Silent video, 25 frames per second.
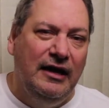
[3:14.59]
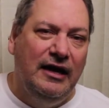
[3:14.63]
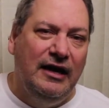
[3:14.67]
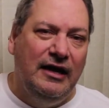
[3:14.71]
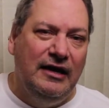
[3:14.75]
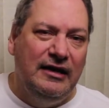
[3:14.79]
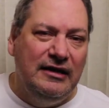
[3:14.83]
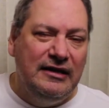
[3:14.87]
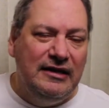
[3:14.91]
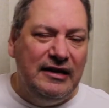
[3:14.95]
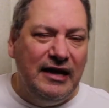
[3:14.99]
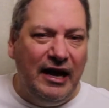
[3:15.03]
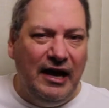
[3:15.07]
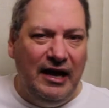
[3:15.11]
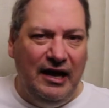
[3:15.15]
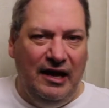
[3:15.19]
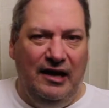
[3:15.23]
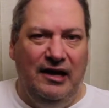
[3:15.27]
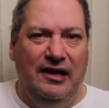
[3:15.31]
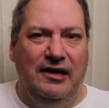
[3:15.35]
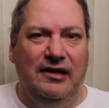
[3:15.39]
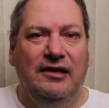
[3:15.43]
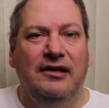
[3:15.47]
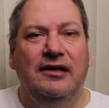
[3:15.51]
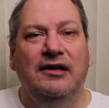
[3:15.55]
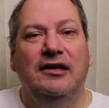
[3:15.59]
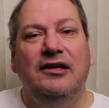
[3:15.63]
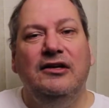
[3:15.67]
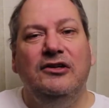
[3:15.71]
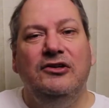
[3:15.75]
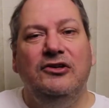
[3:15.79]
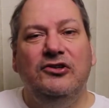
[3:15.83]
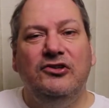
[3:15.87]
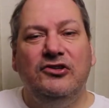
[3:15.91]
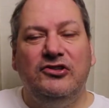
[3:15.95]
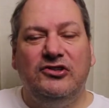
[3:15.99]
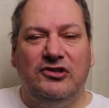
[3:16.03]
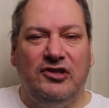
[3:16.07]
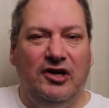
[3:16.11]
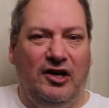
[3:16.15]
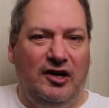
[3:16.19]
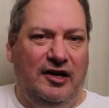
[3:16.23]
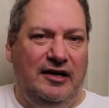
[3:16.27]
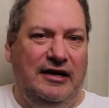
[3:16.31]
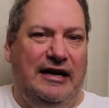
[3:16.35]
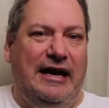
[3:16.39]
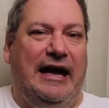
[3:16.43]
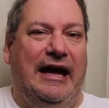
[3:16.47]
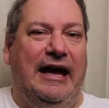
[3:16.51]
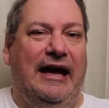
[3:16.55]
And then you
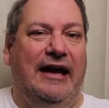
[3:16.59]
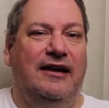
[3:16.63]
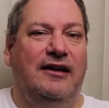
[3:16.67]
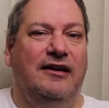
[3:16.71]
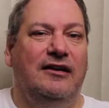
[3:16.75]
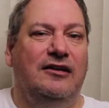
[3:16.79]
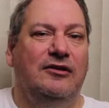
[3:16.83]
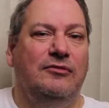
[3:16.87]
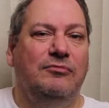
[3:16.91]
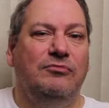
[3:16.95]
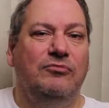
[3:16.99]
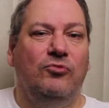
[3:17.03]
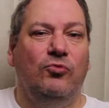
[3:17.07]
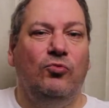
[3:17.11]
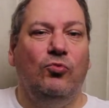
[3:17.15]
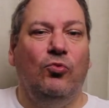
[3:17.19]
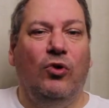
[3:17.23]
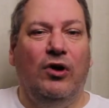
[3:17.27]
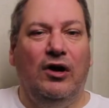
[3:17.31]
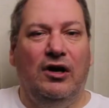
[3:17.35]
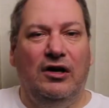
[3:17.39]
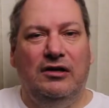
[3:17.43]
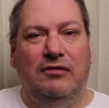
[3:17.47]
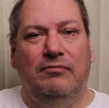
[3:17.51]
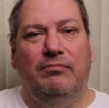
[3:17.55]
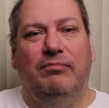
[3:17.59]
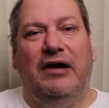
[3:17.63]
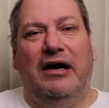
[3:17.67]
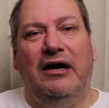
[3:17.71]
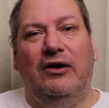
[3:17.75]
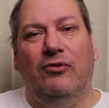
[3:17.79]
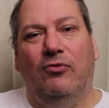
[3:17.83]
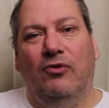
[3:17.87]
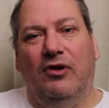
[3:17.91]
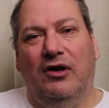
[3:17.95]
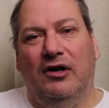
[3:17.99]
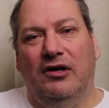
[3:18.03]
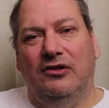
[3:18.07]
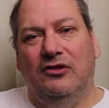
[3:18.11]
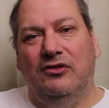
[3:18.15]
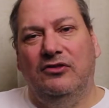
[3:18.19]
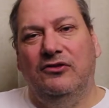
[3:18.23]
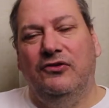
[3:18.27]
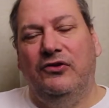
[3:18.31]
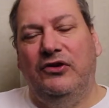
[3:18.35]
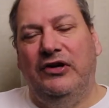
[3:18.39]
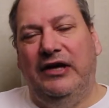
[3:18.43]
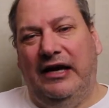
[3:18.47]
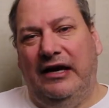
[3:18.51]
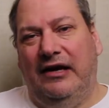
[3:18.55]
start adding them one by one
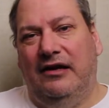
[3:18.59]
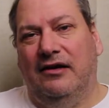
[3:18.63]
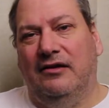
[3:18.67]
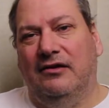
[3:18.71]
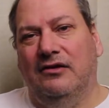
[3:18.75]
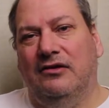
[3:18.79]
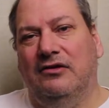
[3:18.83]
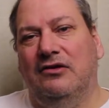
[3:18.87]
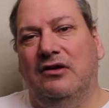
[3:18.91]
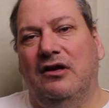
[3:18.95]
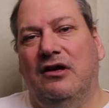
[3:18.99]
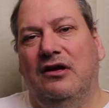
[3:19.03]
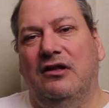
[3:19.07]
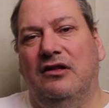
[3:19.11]
together